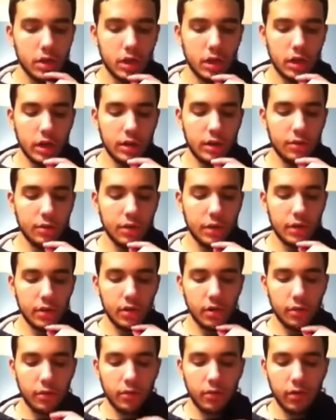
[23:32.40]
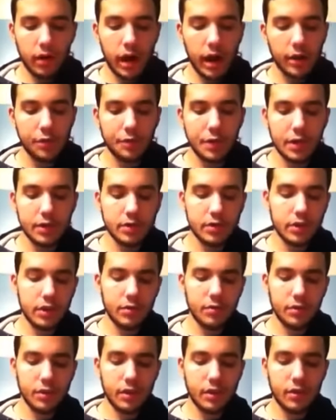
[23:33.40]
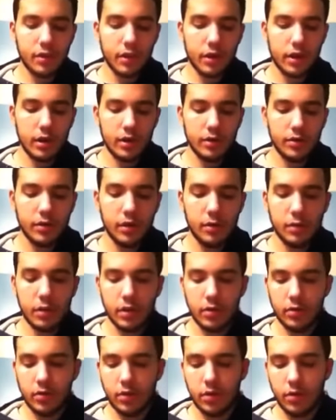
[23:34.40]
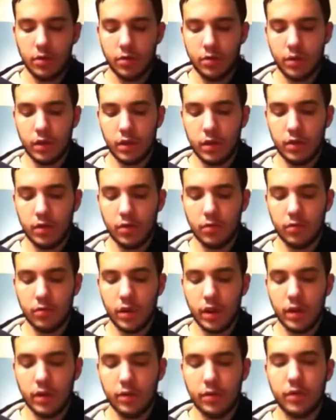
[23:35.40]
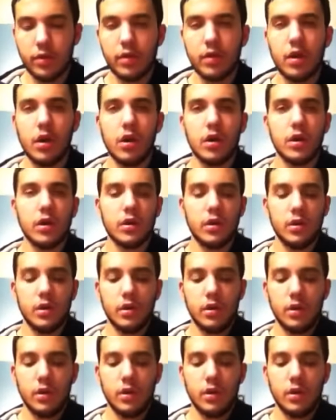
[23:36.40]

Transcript: And then we had our last match tonight. It was Team Hell No taking on Rey and Sin Cara.